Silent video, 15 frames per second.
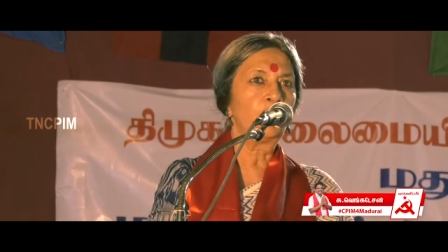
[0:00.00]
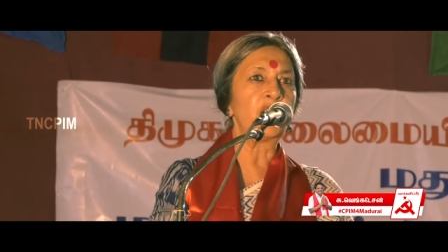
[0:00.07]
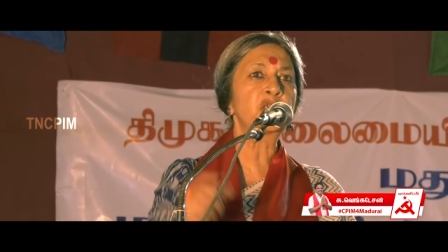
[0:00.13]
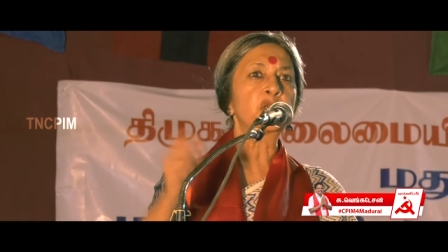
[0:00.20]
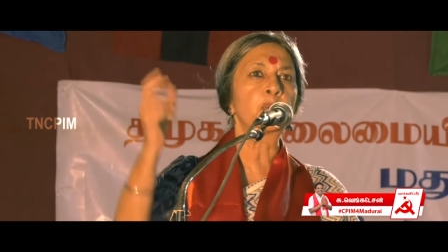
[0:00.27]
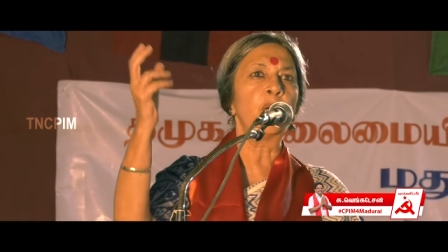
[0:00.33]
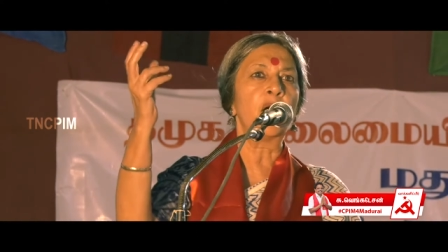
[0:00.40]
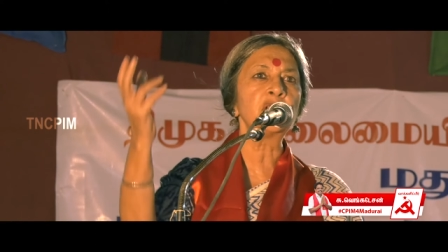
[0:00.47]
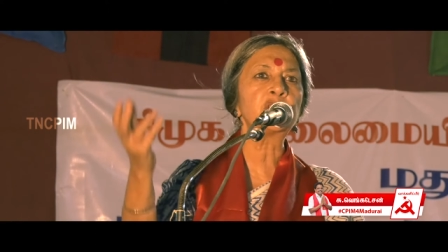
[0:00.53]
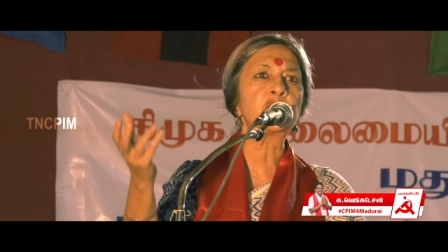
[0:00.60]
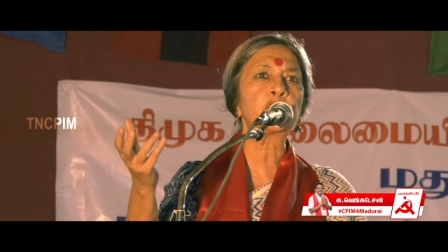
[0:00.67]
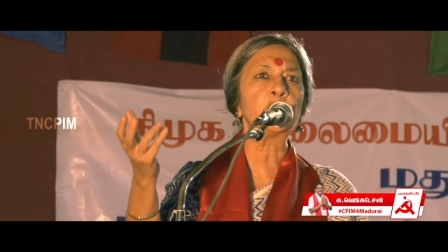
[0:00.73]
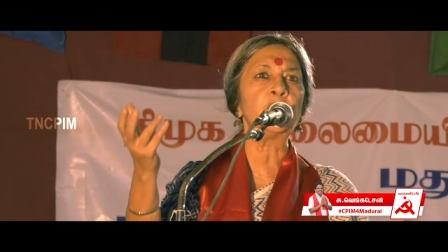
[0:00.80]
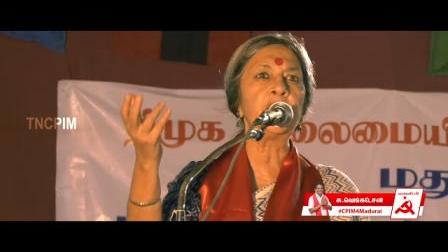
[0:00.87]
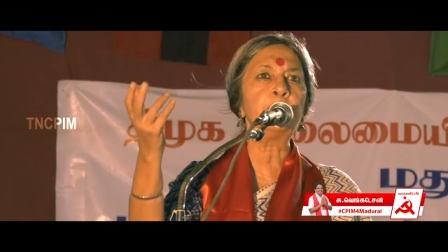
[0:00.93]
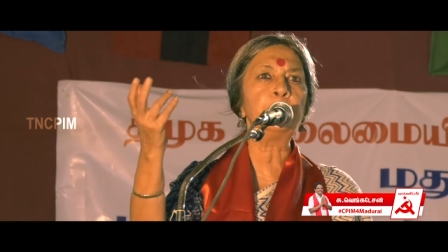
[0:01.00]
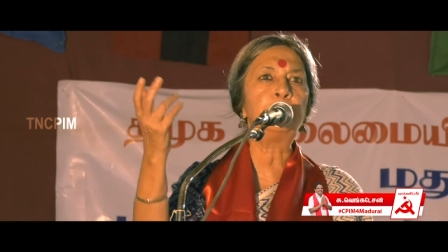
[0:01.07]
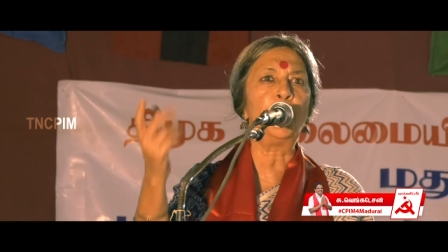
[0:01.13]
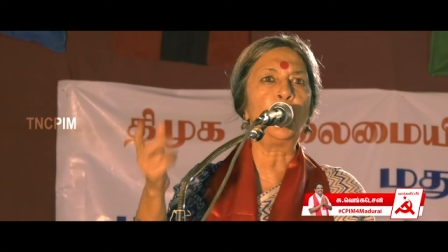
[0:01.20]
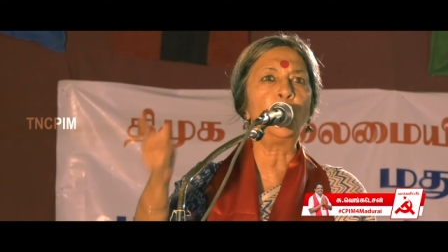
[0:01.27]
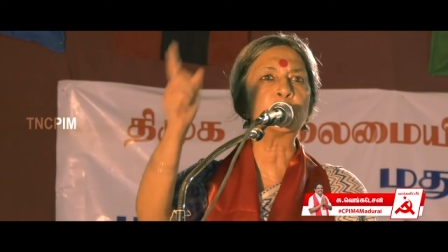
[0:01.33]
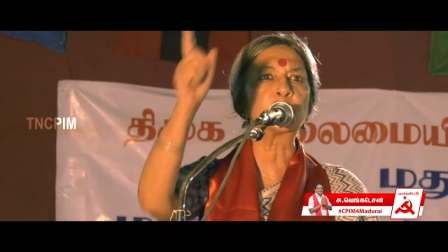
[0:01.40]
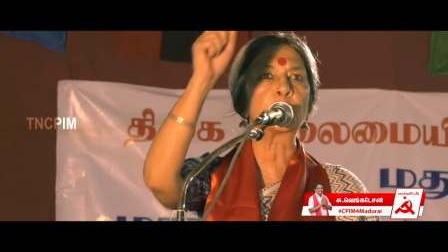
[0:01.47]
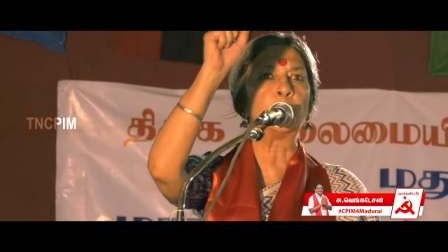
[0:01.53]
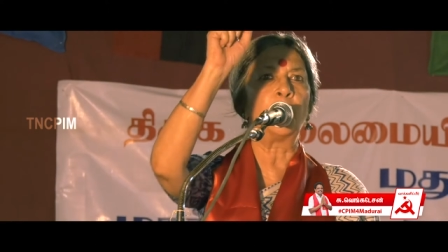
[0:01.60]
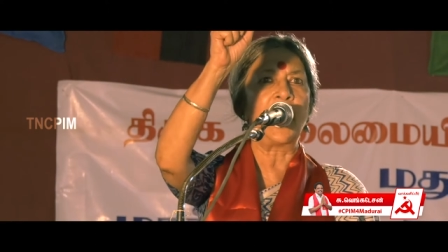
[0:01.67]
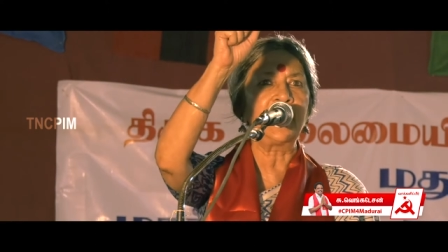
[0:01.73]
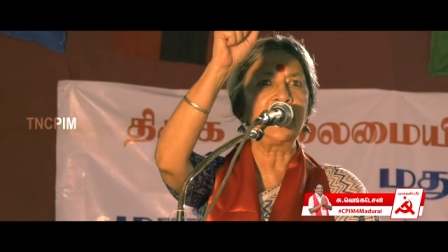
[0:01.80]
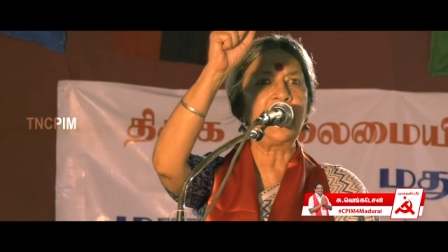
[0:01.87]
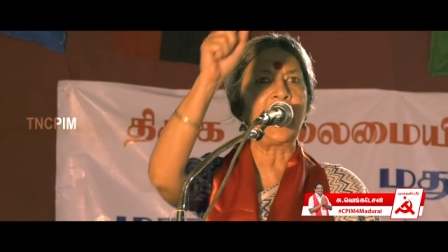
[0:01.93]
which wants to impose
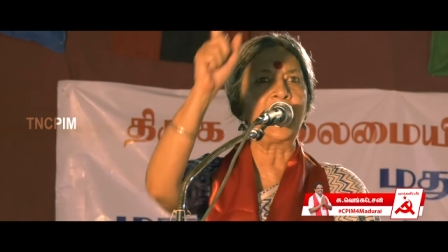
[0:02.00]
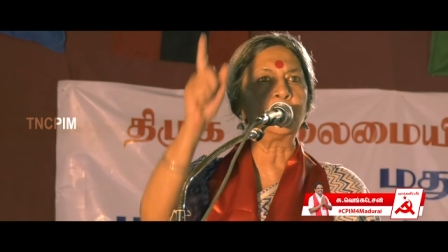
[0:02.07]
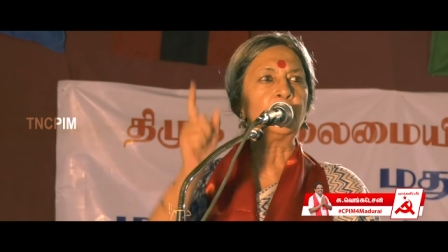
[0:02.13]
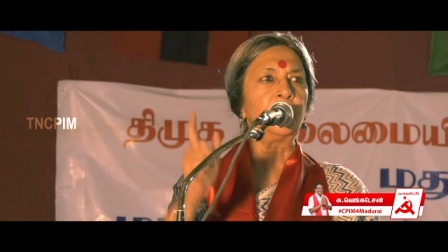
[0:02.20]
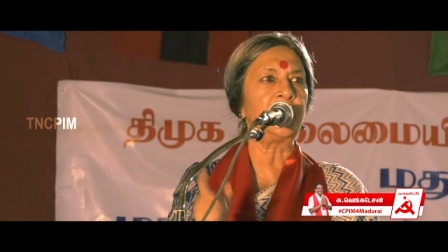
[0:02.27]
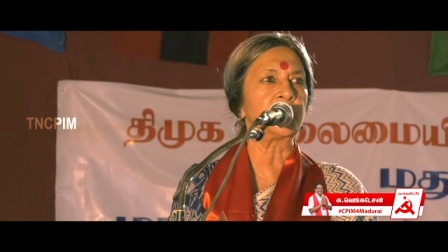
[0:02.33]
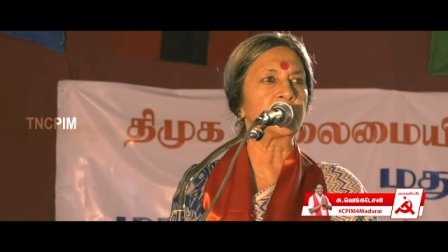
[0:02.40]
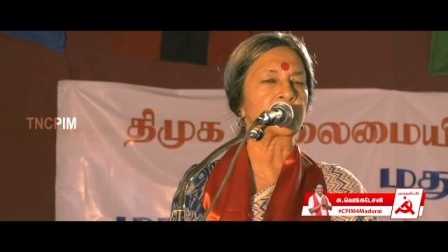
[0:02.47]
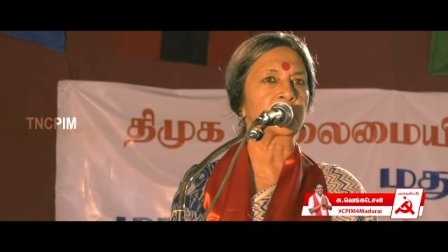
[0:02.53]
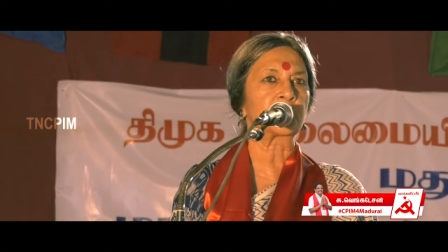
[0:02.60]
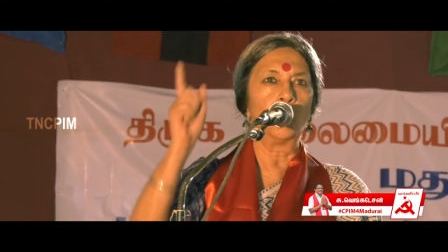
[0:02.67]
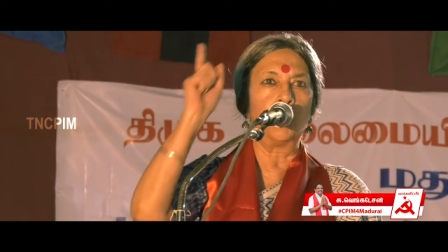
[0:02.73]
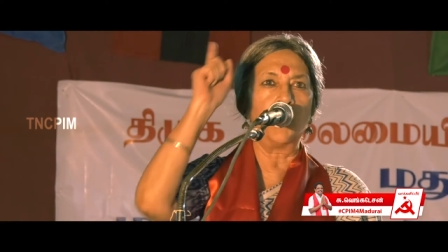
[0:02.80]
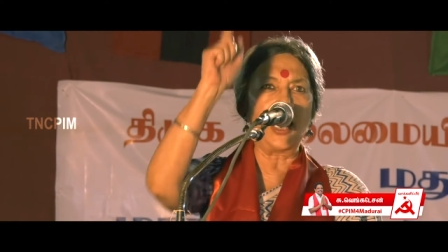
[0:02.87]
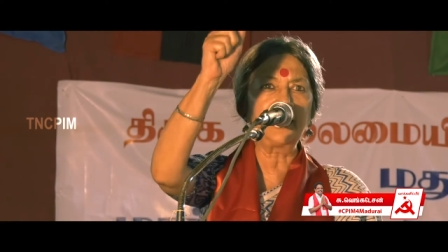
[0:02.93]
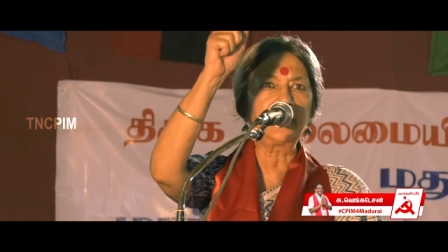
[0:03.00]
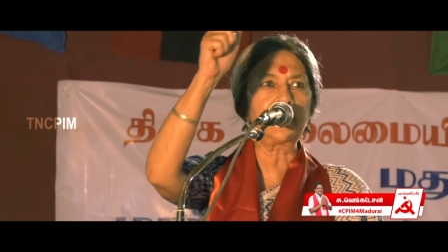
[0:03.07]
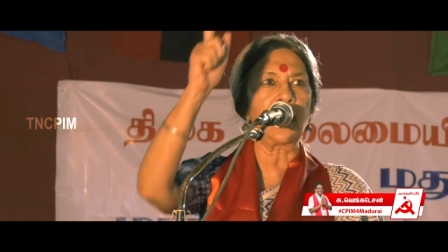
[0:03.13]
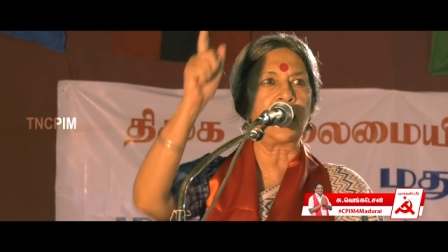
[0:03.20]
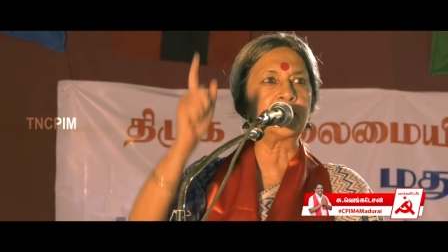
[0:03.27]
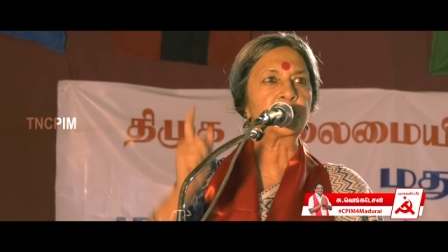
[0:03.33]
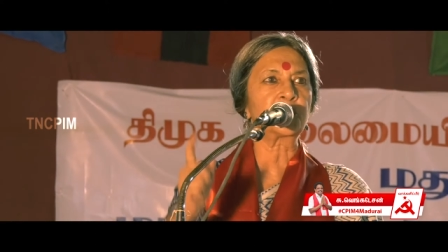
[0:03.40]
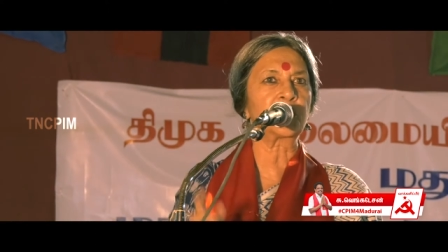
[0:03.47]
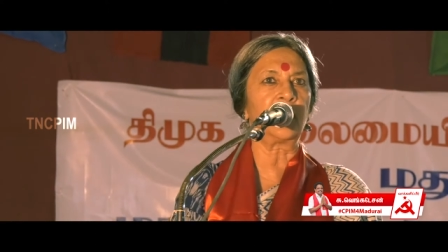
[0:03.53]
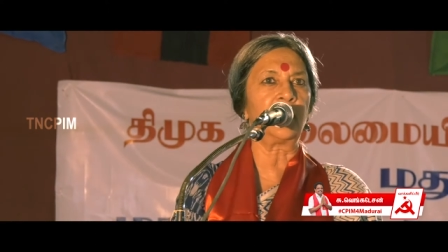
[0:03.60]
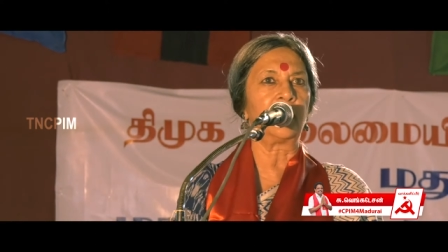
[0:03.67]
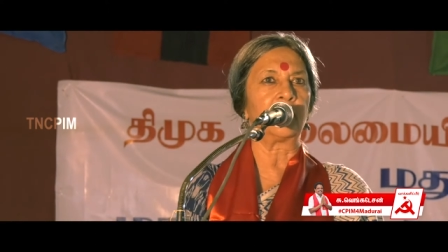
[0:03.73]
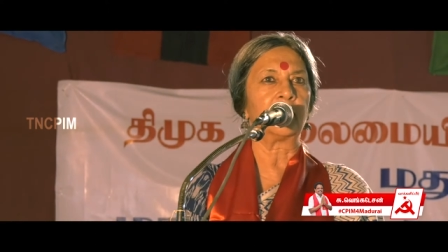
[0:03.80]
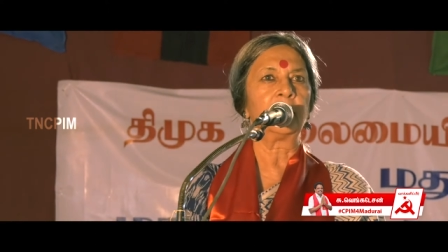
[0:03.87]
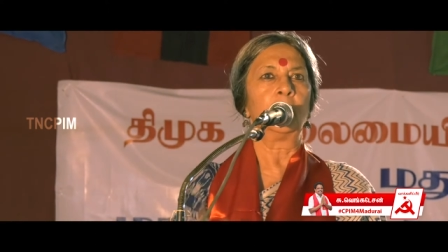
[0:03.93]
one language, one culture,